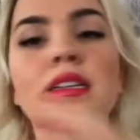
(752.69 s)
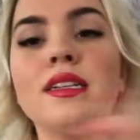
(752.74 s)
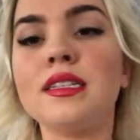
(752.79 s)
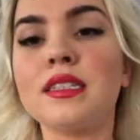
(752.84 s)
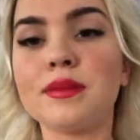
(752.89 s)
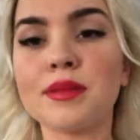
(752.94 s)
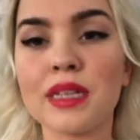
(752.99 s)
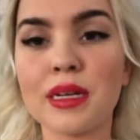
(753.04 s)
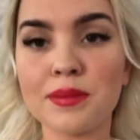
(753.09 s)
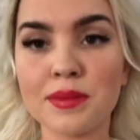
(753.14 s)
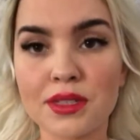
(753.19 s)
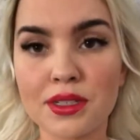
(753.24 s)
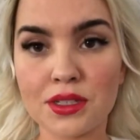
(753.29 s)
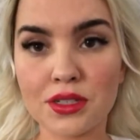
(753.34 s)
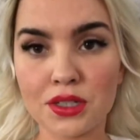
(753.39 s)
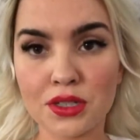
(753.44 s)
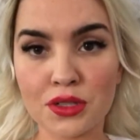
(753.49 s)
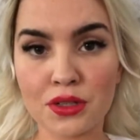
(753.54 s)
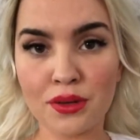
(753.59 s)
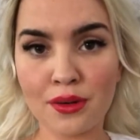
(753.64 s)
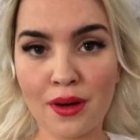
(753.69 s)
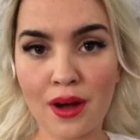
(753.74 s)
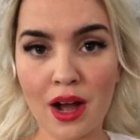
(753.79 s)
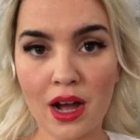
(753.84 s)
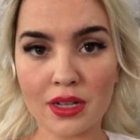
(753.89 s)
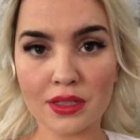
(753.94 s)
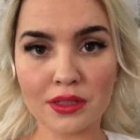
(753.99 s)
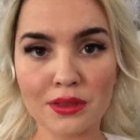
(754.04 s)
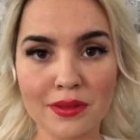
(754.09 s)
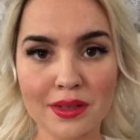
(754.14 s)
Sometimes it's just too
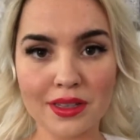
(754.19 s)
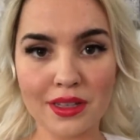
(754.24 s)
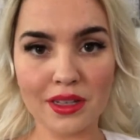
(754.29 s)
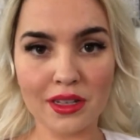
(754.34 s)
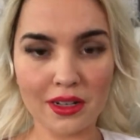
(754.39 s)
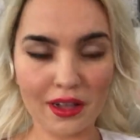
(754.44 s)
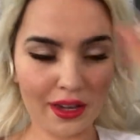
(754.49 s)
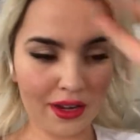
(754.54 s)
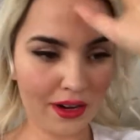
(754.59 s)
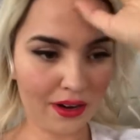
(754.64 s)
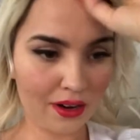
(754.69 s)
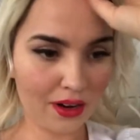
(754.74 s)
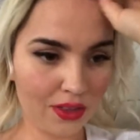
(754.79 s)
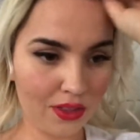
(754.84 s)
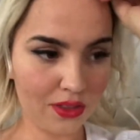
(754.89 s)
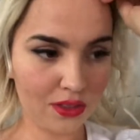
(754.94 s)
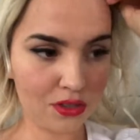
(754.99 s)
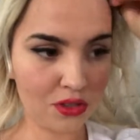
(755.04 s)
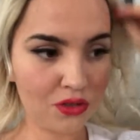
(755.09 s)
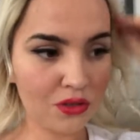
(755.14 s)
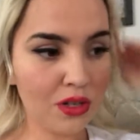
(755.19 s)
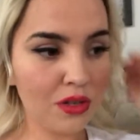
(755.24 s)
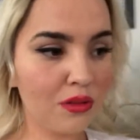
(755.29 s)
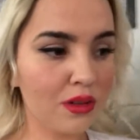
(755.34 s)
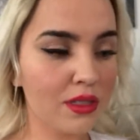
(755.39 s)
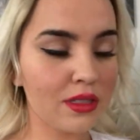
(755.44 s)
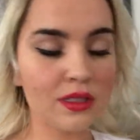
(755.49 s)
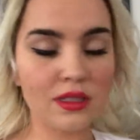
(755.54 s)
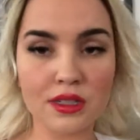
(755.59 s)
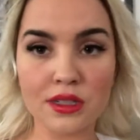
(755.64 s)
hot to wear the long hair, and the short
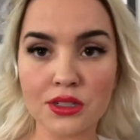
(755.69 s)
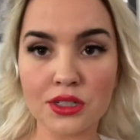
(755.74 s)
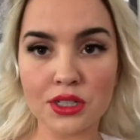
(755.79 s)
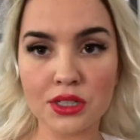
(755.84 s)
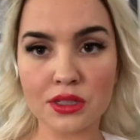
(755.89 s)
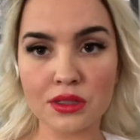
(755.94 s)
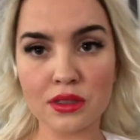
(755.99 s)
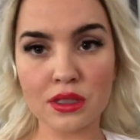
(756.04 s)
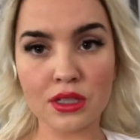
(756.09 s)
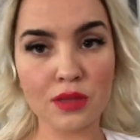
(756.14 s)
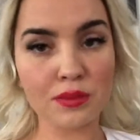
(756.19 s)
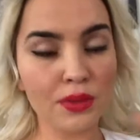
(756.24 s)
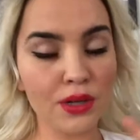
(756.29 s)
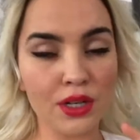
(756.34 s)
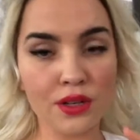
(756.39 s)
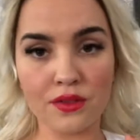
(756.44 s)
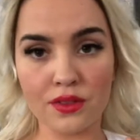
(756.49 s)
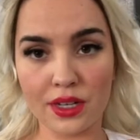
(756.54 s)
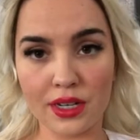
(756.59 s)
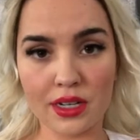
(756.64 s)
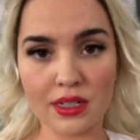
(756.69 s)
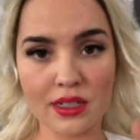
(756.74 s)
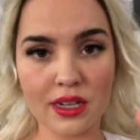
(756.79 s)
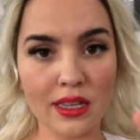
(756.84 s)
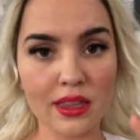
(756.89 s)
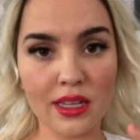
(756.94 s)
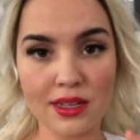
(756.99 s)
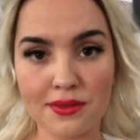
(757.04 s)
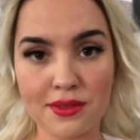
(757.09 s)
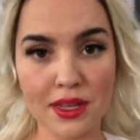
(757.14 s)
ones, they're perfect. I
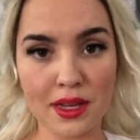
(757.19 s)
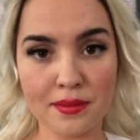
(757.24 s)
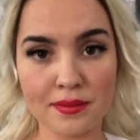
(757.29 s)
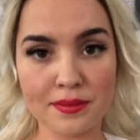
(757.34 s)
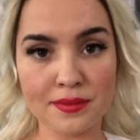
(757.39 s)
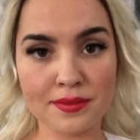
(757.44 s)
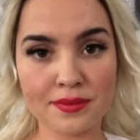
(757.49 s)
love them.